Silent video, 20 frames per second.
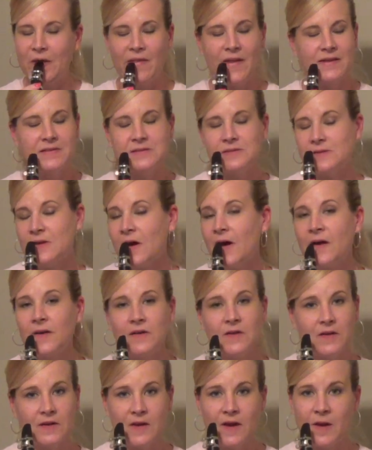That's not
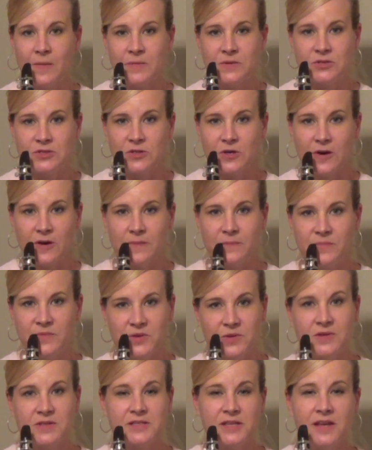a good embouchure.
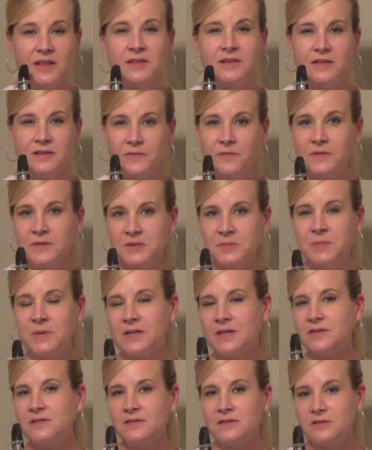You can tell the difference
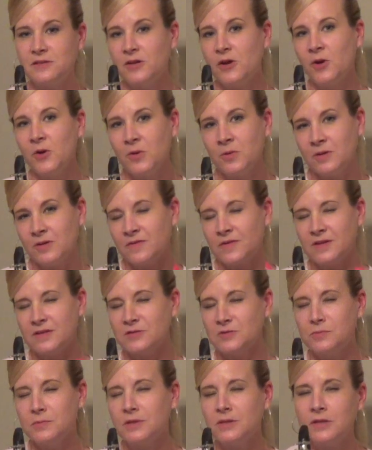because the tone of it
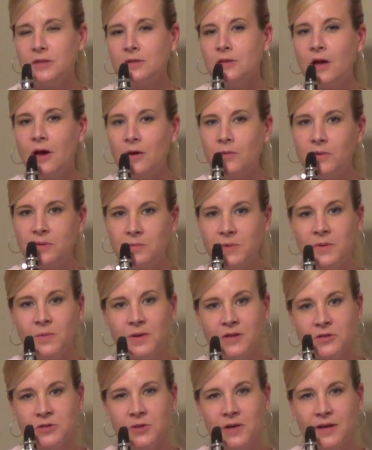is really low, and we
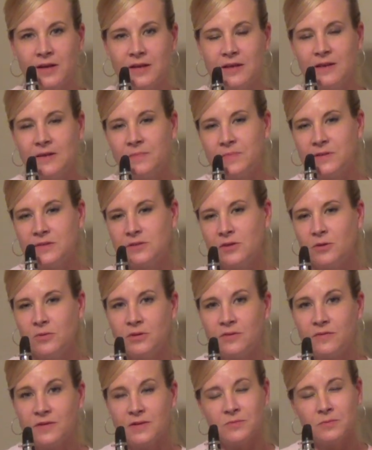want to try to keep the tone
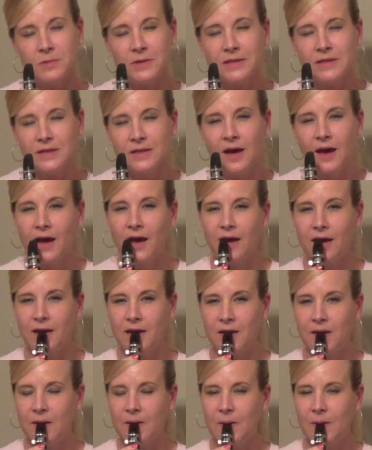of it really high.